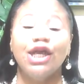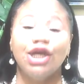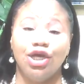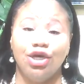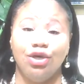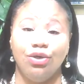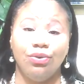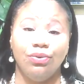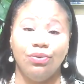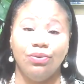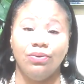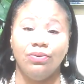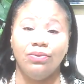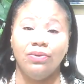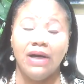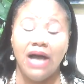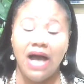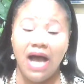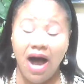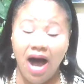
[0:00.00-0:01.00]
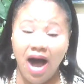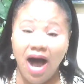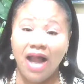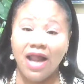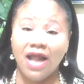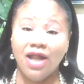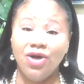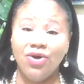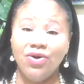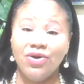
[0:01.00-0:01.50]
need you.
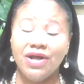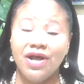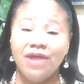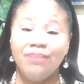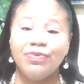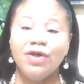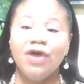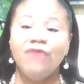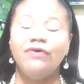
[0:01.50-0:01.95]
Hallelujah.